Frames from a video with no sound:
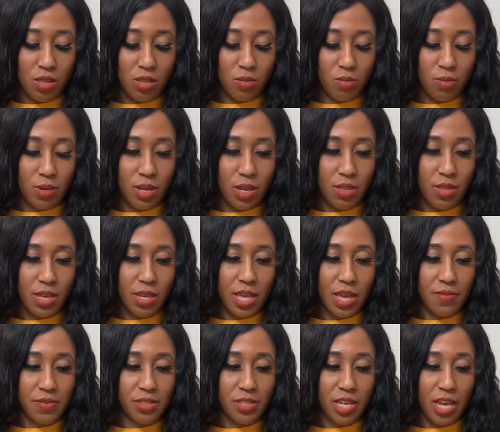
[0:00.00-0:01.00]
the way that
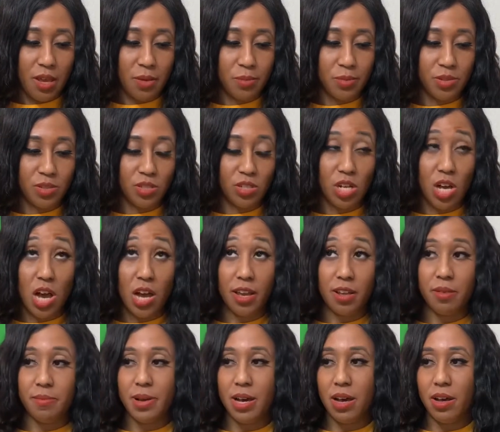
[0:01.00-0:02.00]
Kevin Samuels was talking
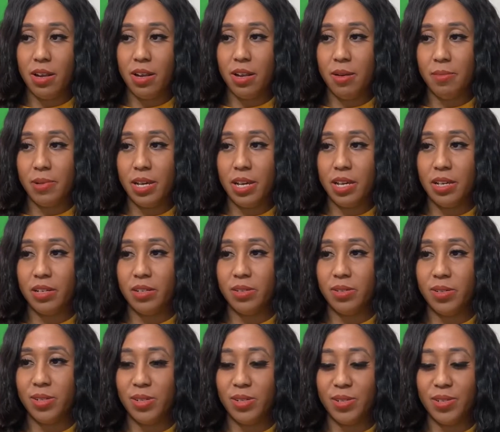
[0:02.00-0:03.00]
about it, I'm like,
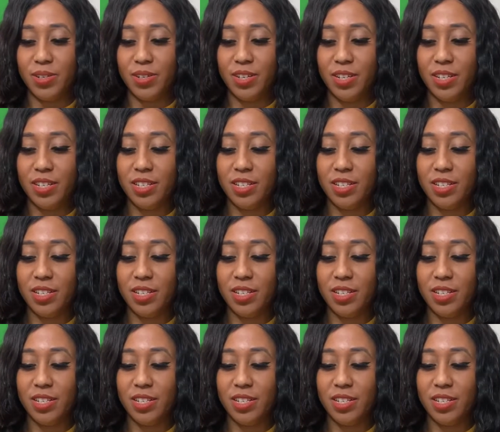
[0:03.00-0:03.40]
oh Lord,